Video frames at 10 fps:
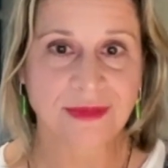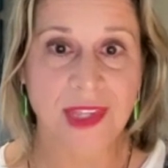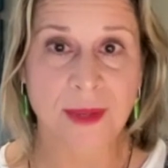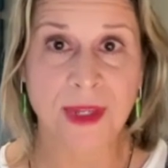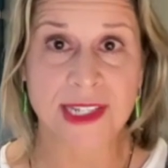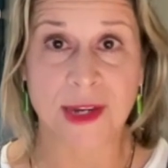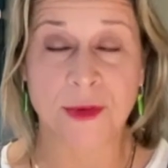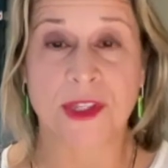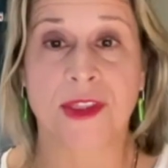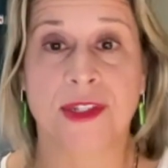and because I
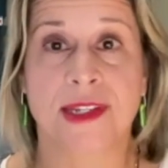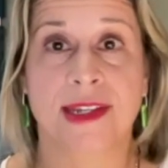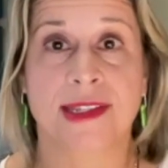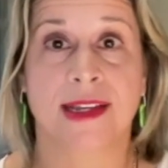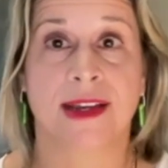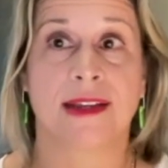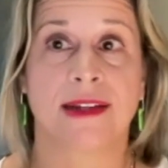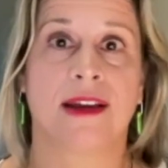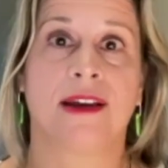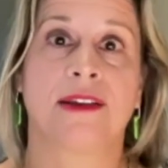was on the deck side,
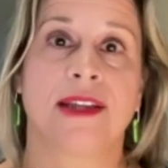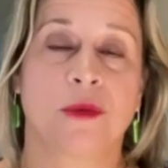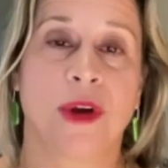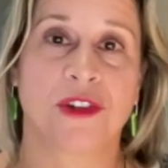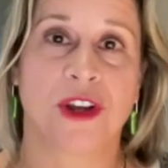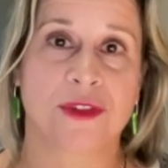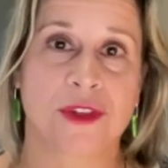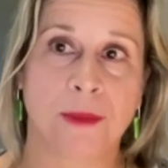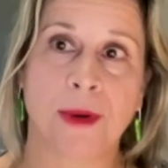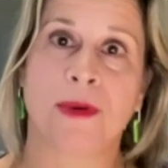uh, deck watch officer,
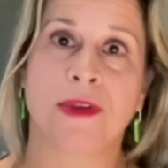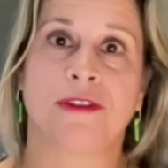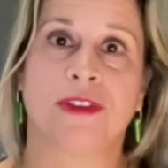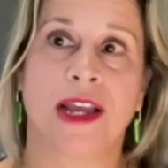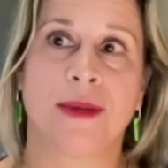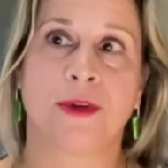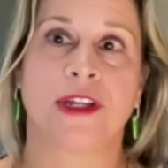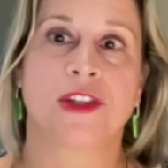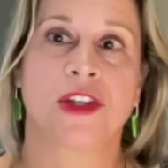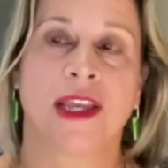I'm up on the fly
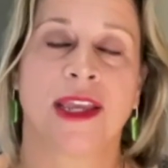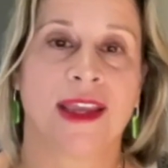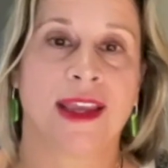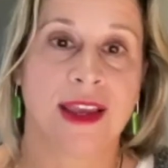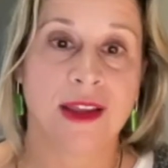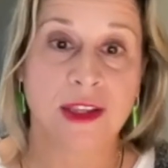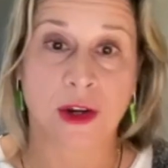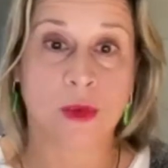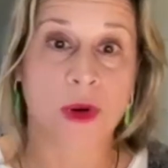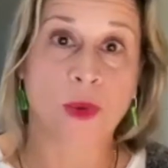bridge, and you
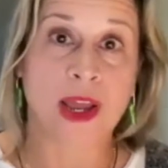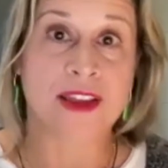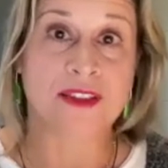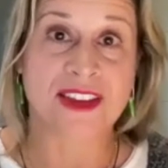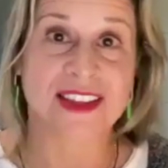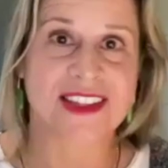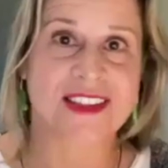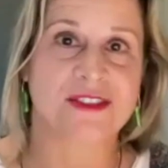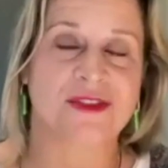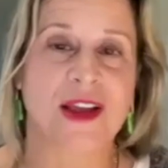know we're waving to
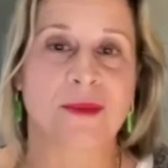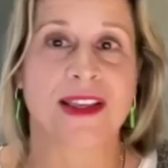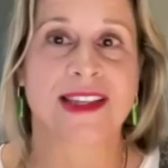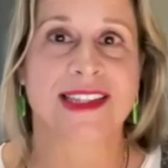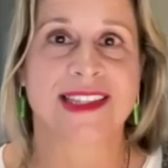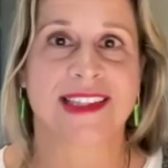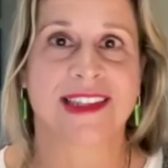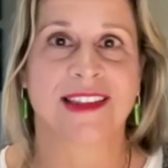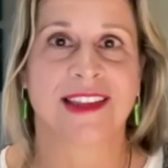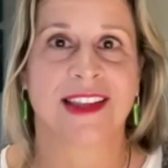the families
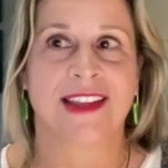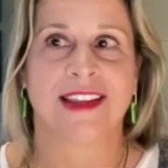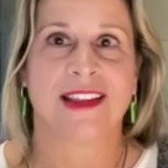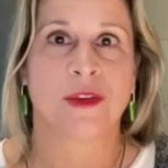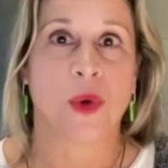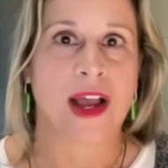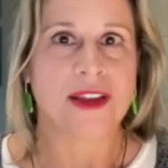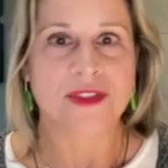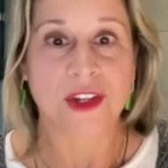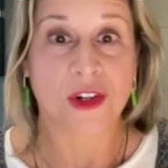and the
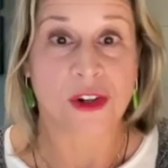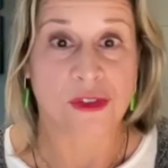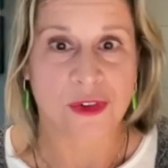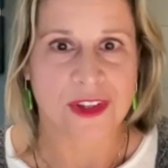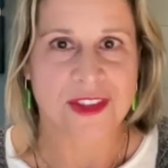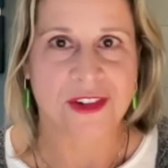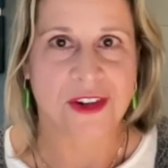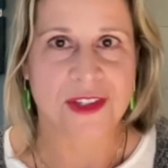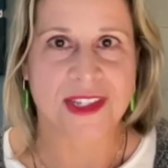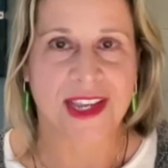wives and girlfriends are
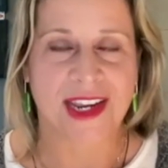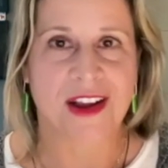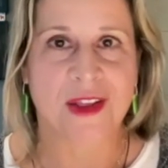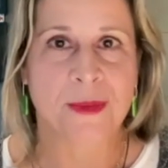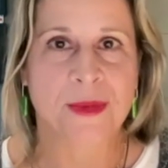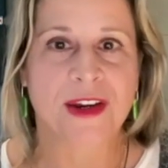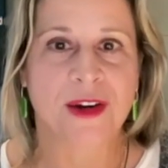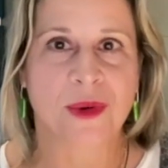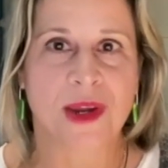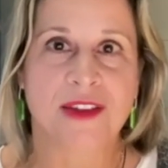all standing on the
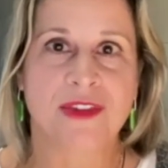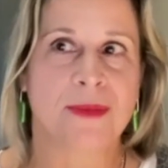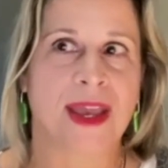pier waving